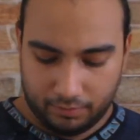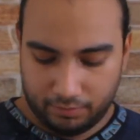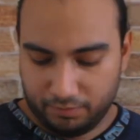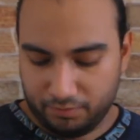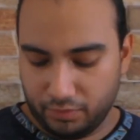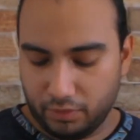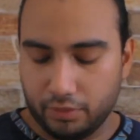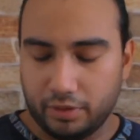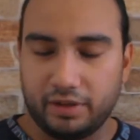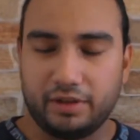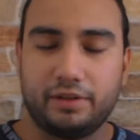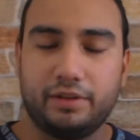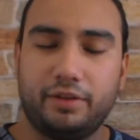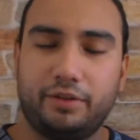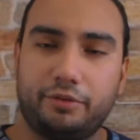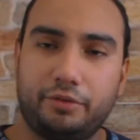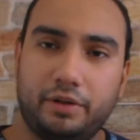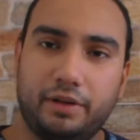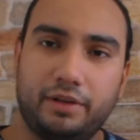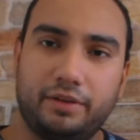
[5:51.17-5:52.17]
muting the
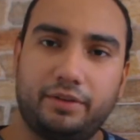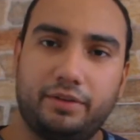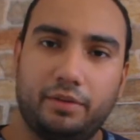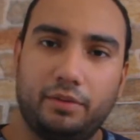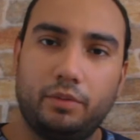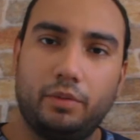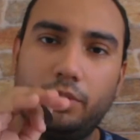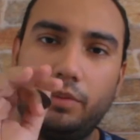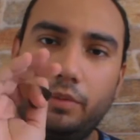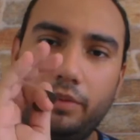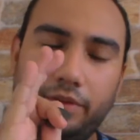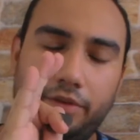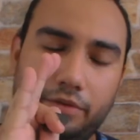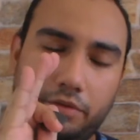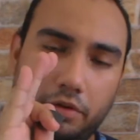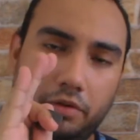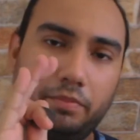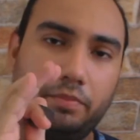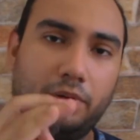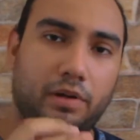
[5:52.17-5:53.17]
strings with
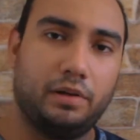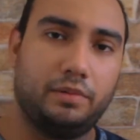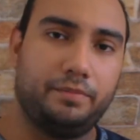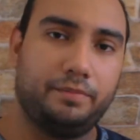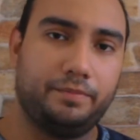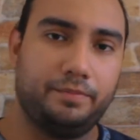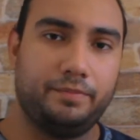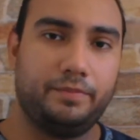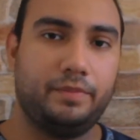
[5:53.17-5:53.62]
your palm.